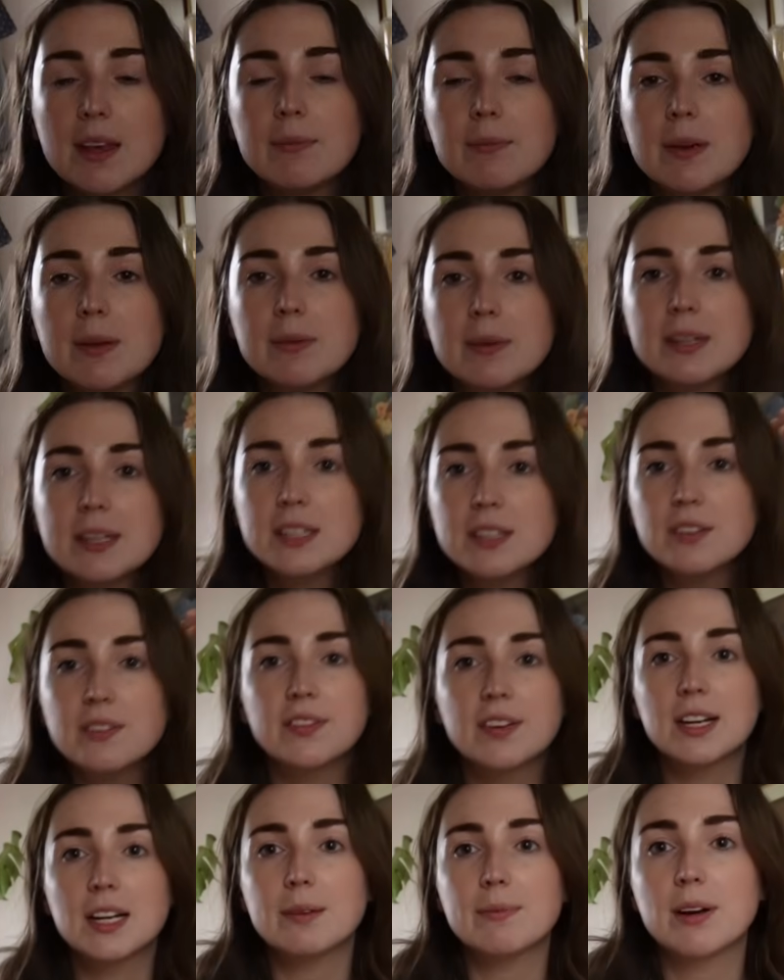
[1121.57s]
I maybe need to
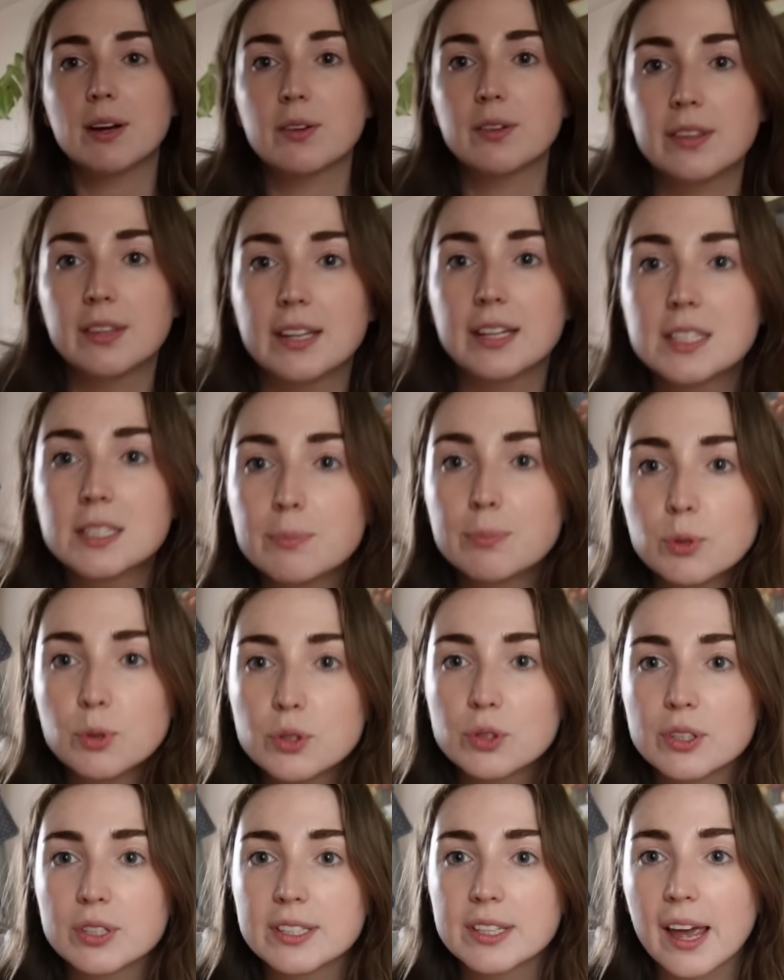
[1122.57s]
fiddle about with the
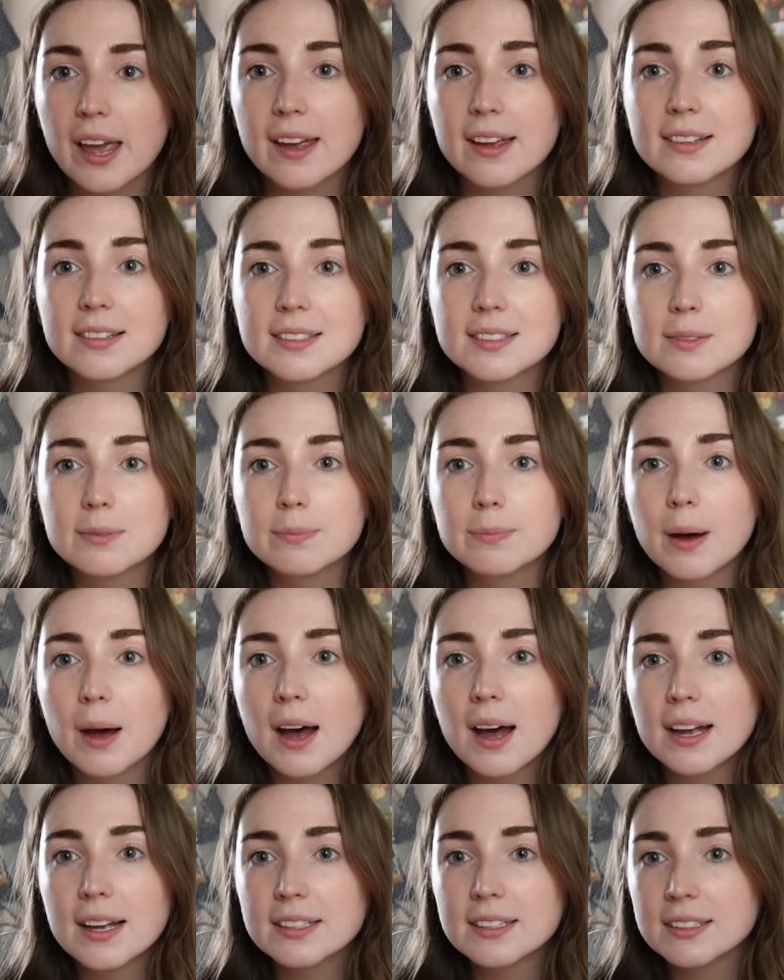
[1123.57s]
exposure settings,
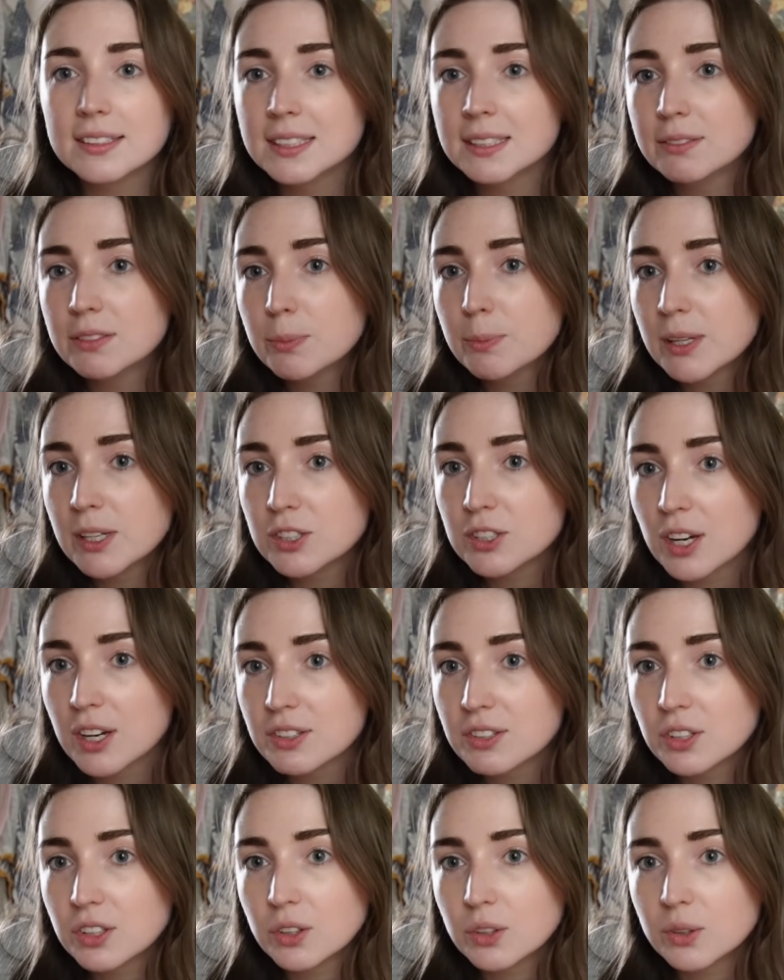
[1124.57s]
but it does seem to be
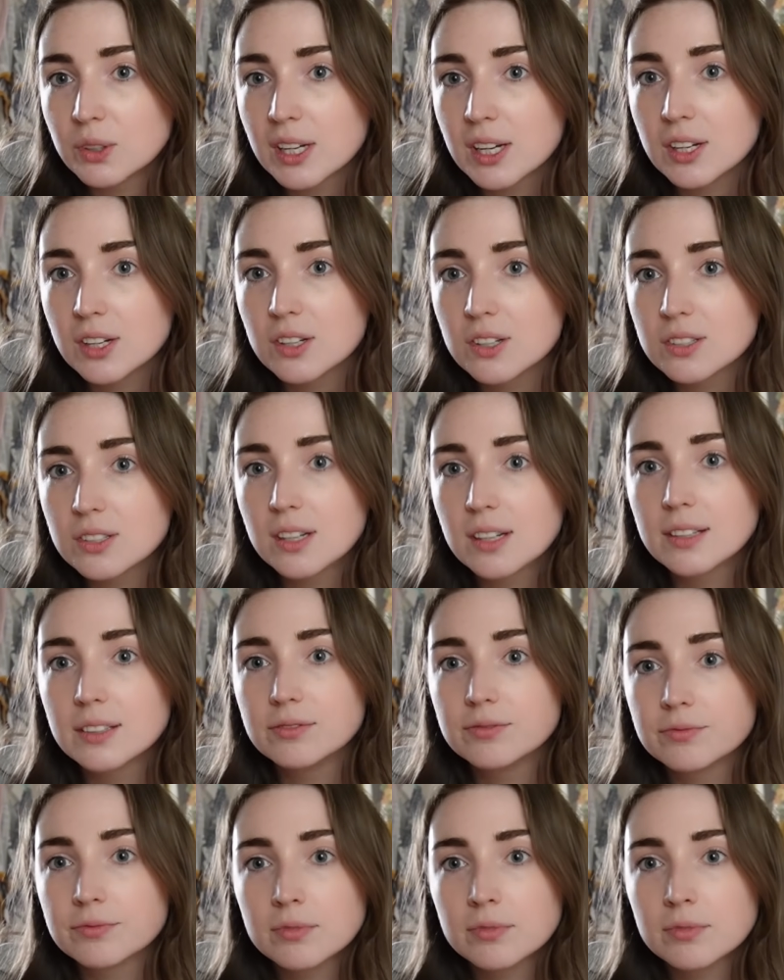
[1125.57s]
adjusting okay, doesn't it?